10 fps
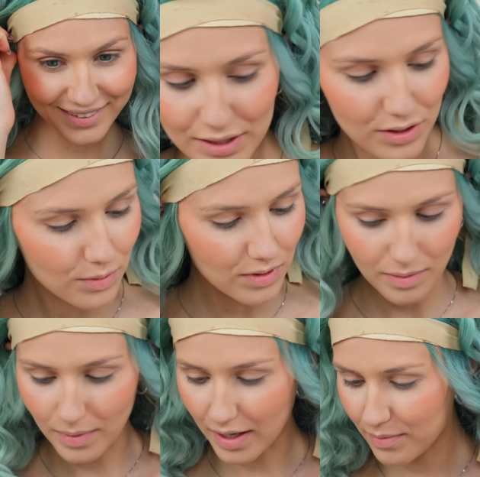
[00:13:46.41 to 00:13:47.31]
Let's do
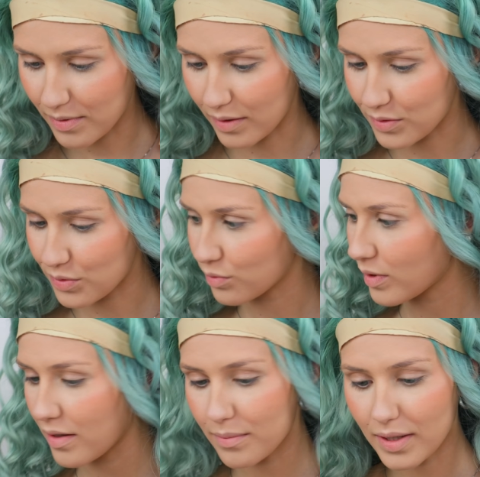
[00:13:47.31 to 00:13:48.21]
some eyebrows.
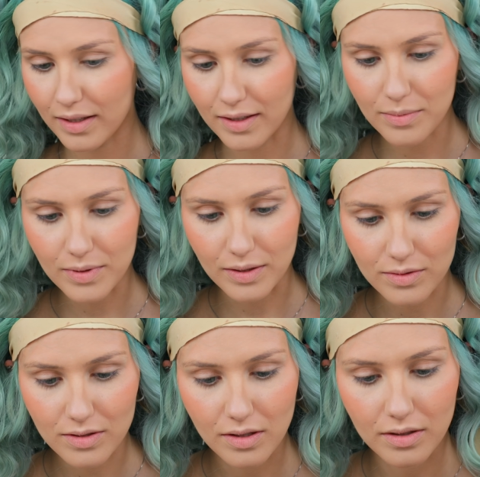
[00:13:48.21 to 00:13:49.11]
Where are my eyebrow
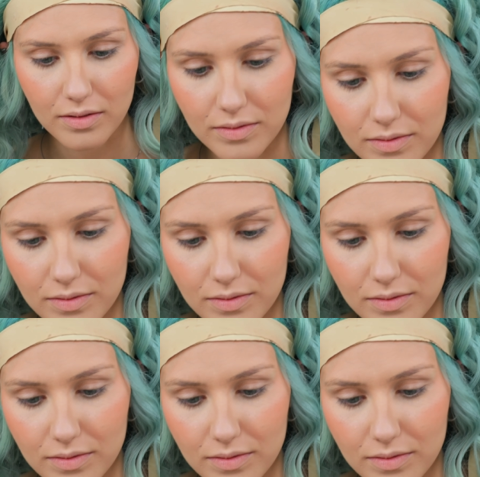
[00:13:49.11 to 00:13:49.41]
stuff?